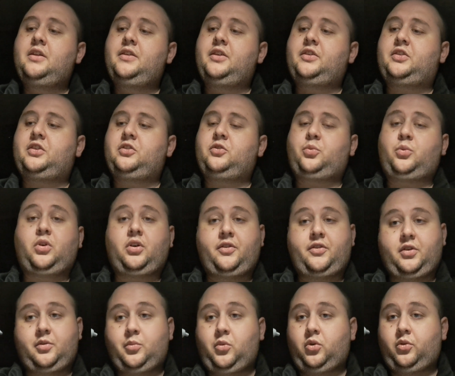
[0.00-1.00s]
This is one of
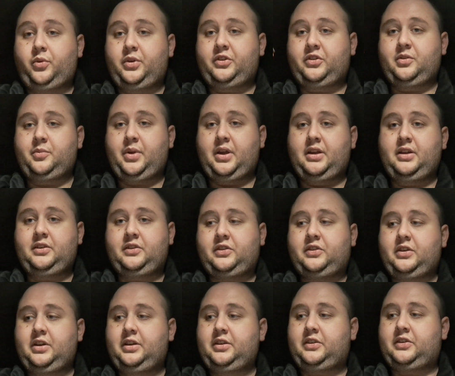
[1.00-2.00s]
their more recent
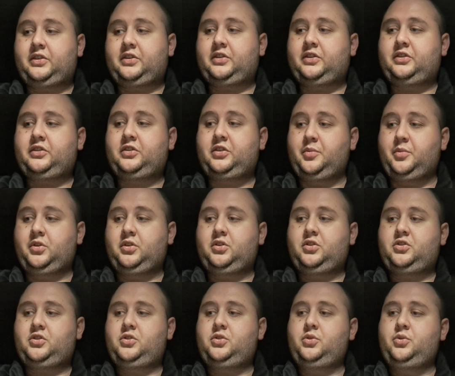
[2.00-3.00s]
paints. It's
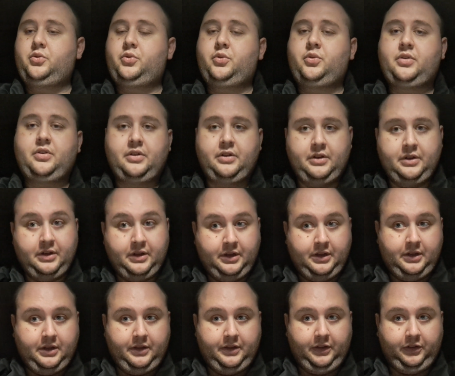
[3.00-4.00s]
similar to
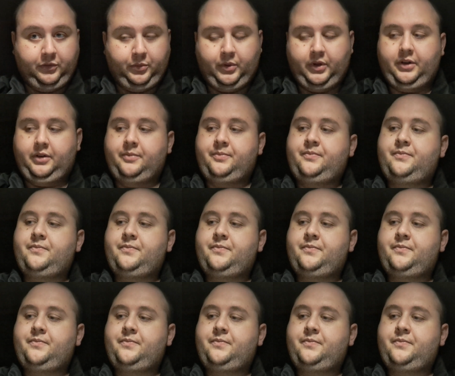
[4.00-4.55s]
this one.